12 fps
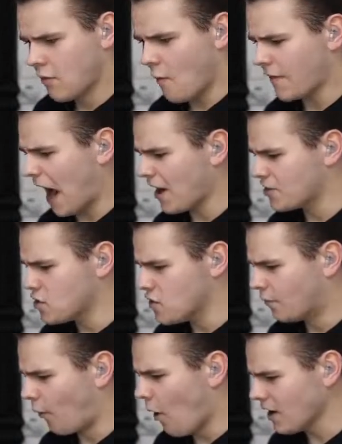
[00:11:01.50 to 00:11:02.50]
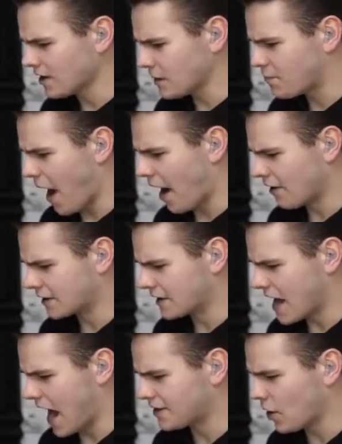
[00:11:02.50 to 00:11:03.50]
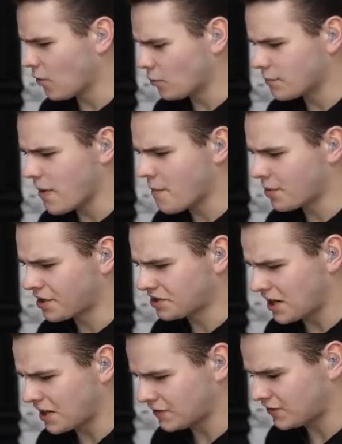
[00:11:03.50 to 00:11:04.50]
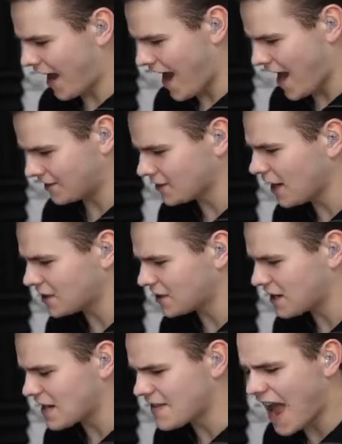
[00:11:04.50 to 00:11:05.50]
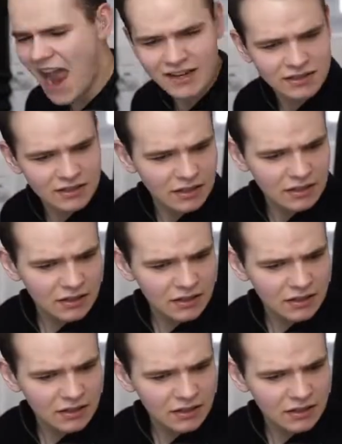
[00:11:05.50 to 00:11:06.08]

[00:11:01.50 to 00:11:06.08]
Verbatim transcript: Well, we've got a new voice, apparently. I don't remember setting that. Did you guys see that?